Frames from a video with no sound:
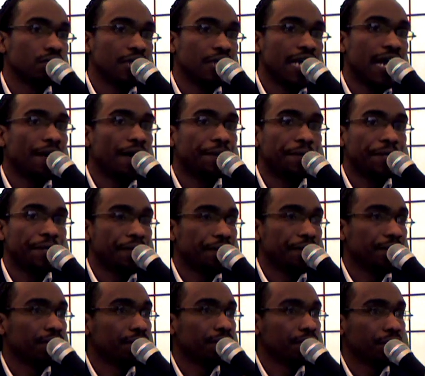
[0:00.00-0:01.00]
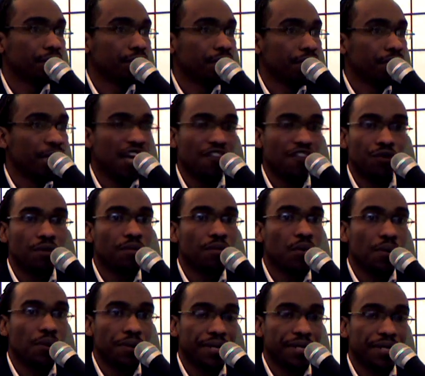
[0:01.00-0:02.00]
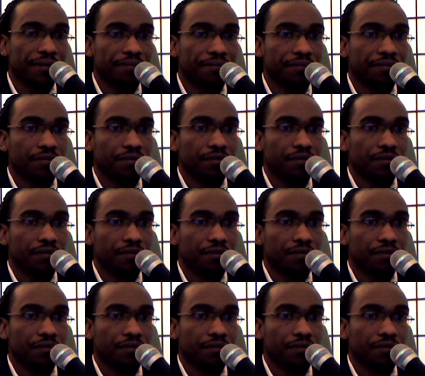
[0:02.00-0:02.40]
down here every morning?